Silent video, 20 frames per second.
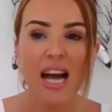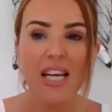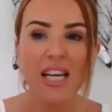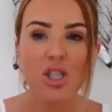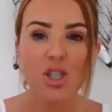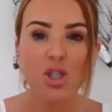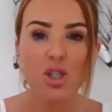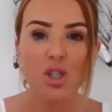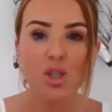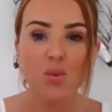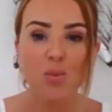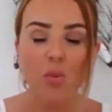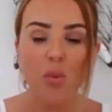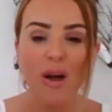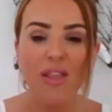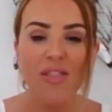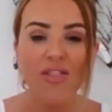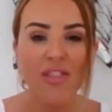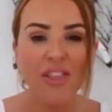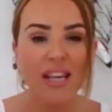and it just,
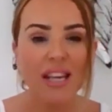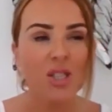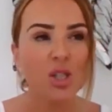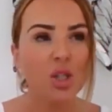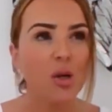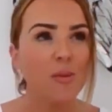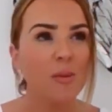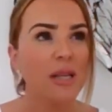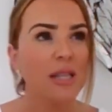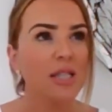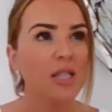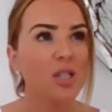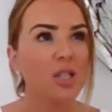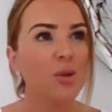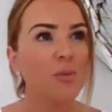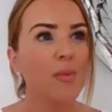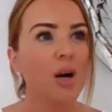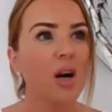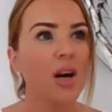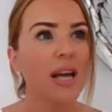when things come
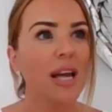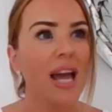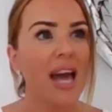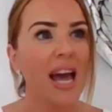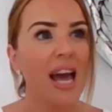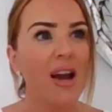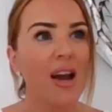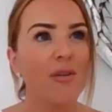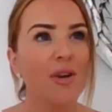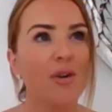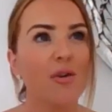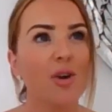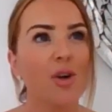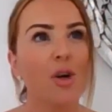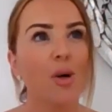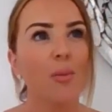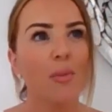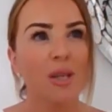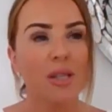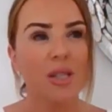into my area a
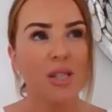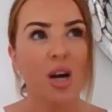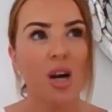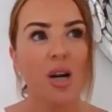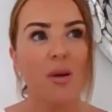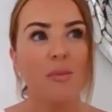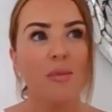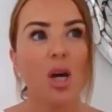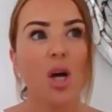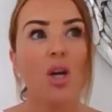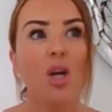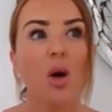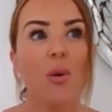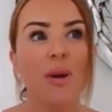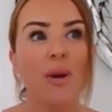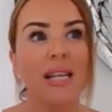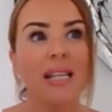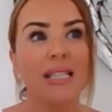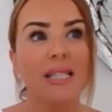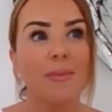couple of times, I
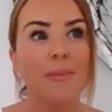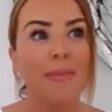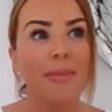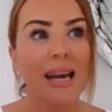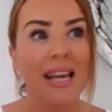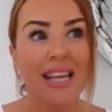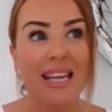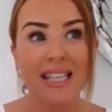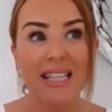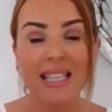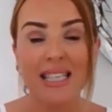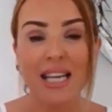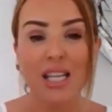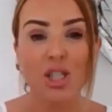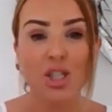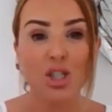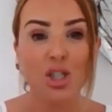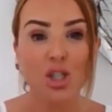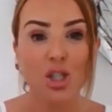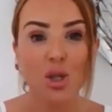know I need to make
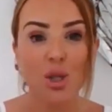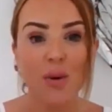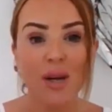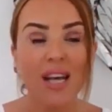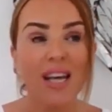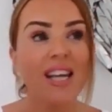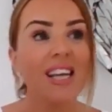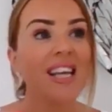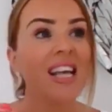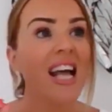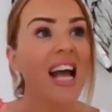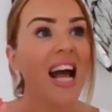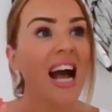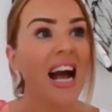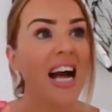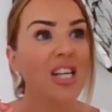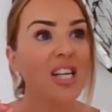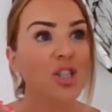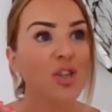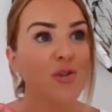attention to it,
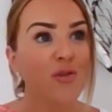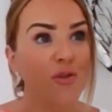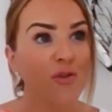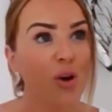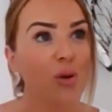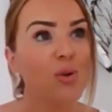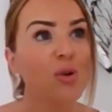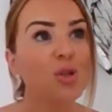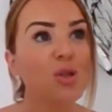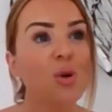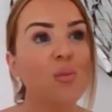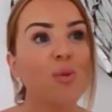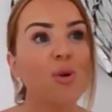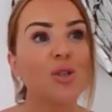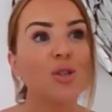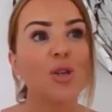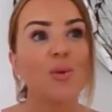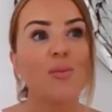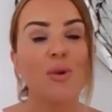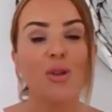actually focus on
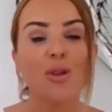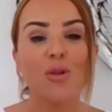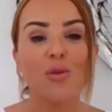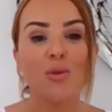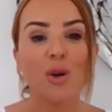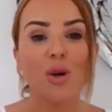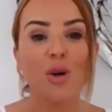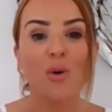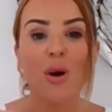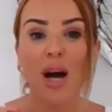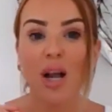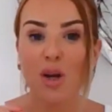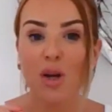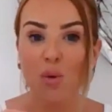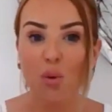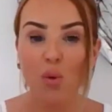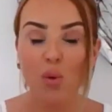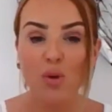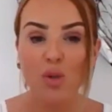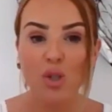what's coming through, and
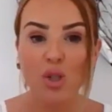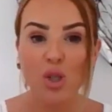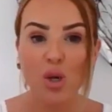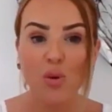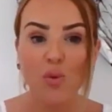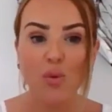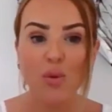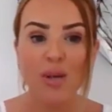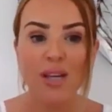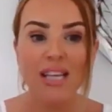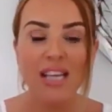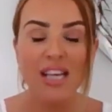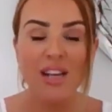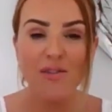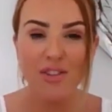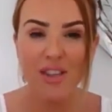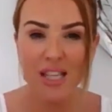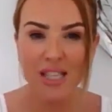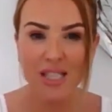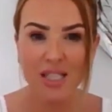also
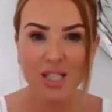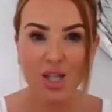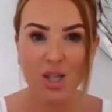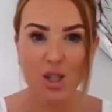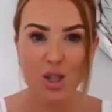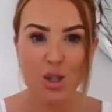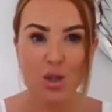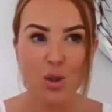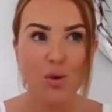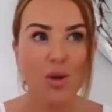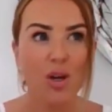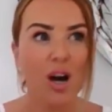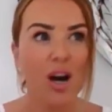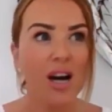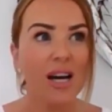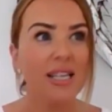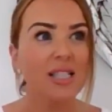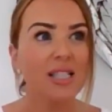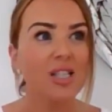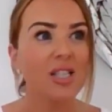give the insight to you
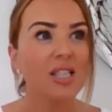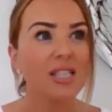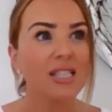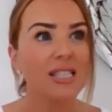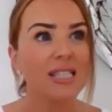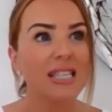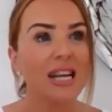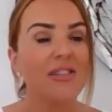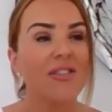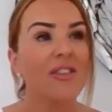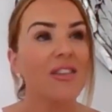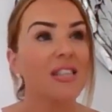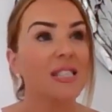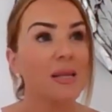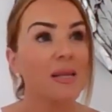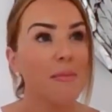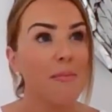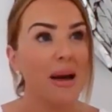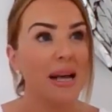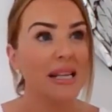guys and understand that
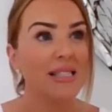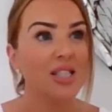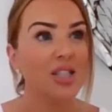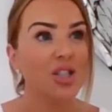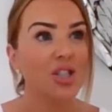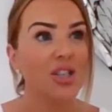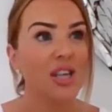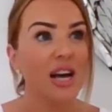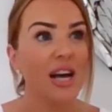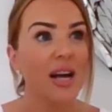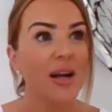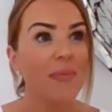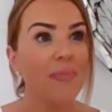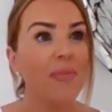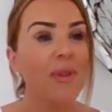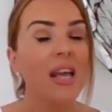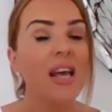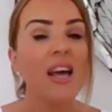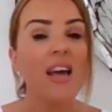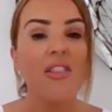there's a message there.
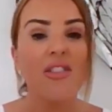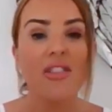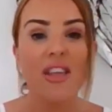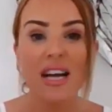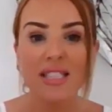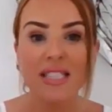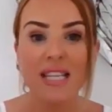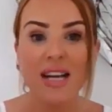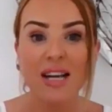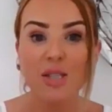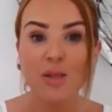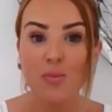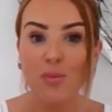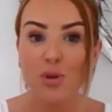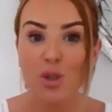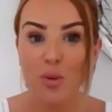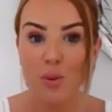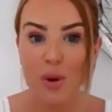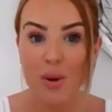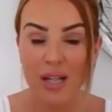That's how
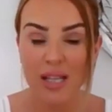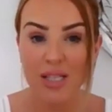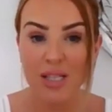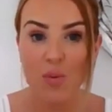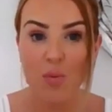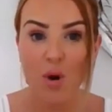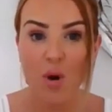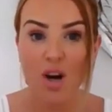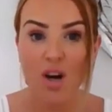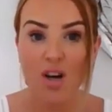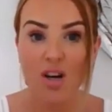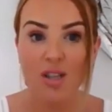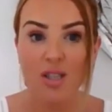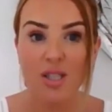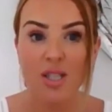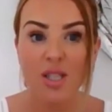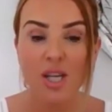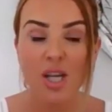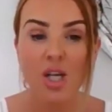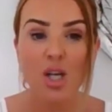spirituality
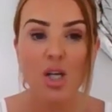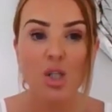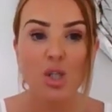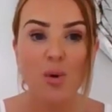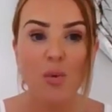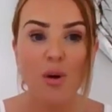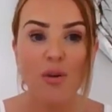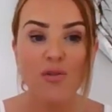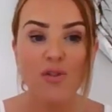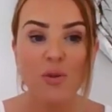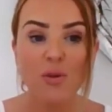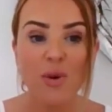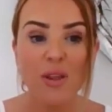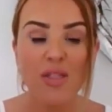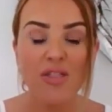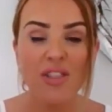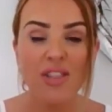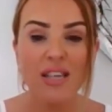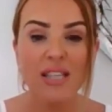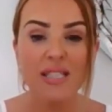works. So often
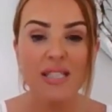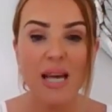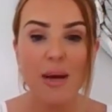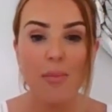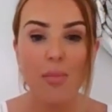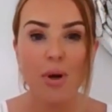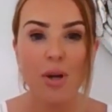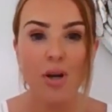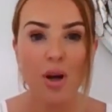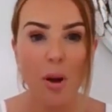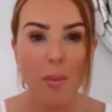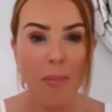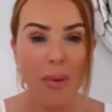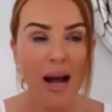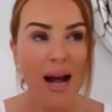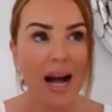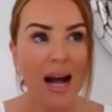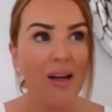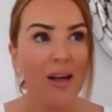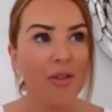when things get put in our
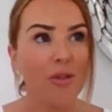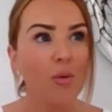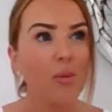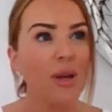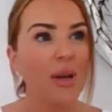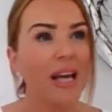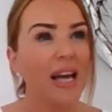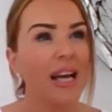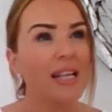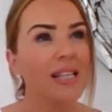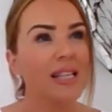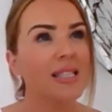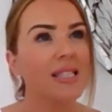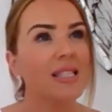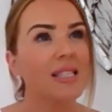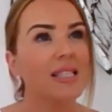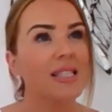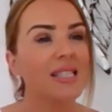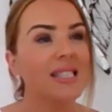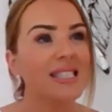path, or we get
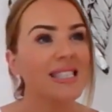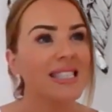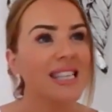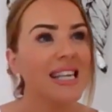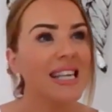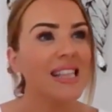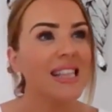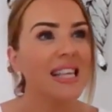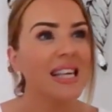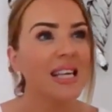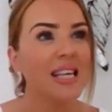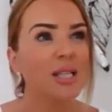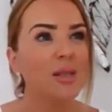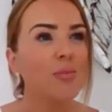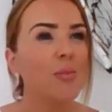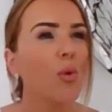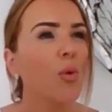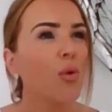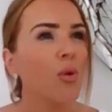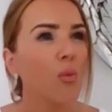to see
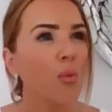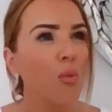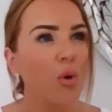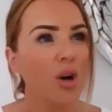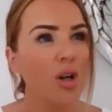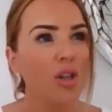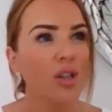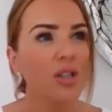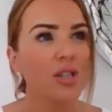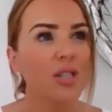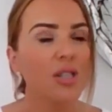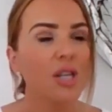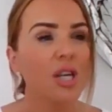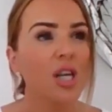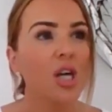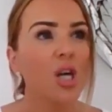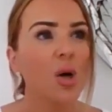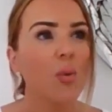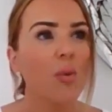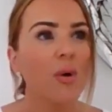things more than once,
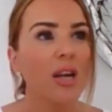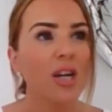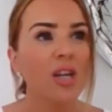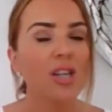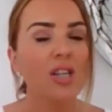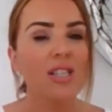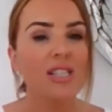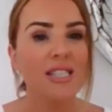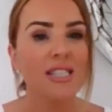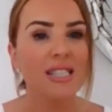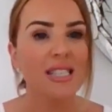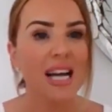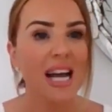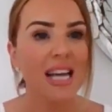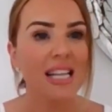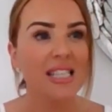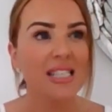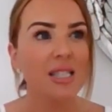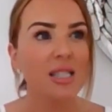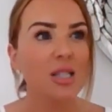we can
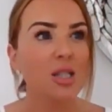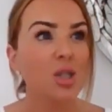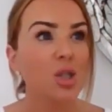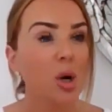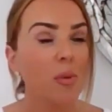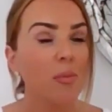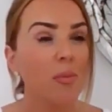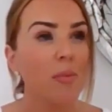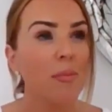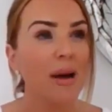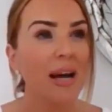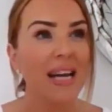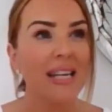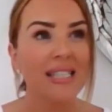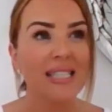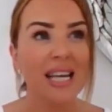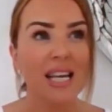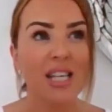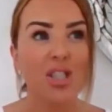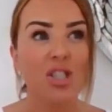understand and stop and pay
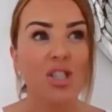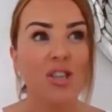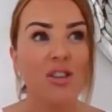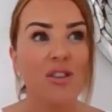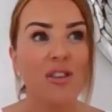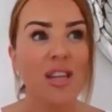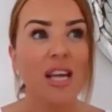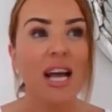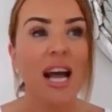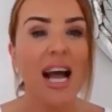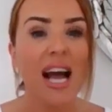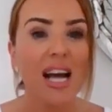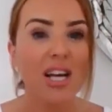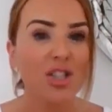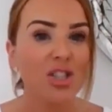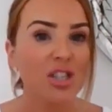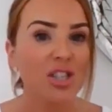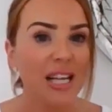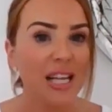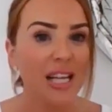attention and think,
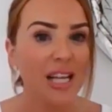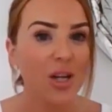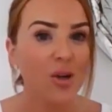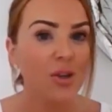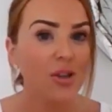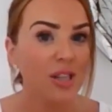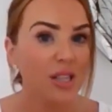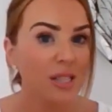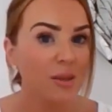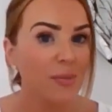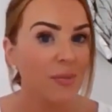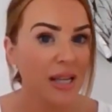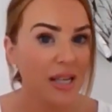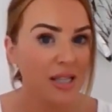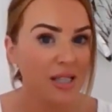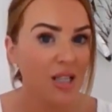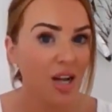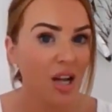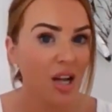actually, could this be a